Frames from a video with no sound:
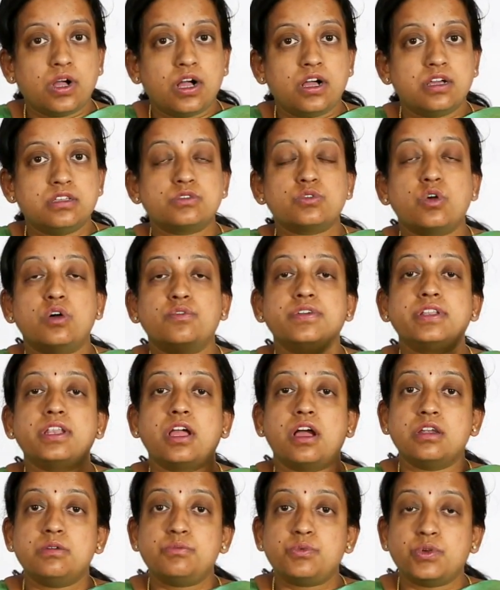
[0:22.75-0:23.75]
hours of an
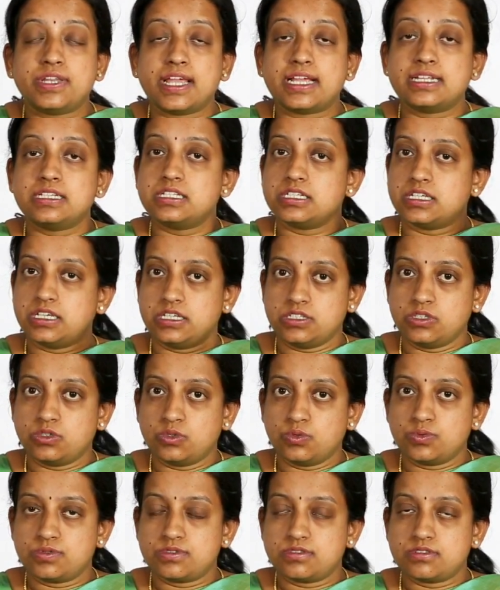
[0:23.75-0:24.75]
unprotected
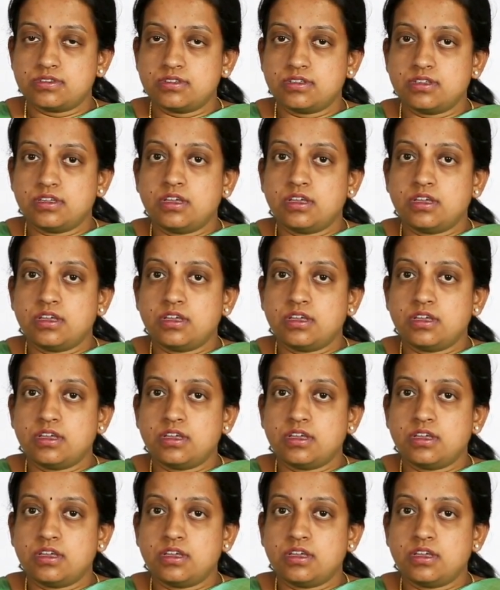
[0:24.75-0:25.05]
intercourse.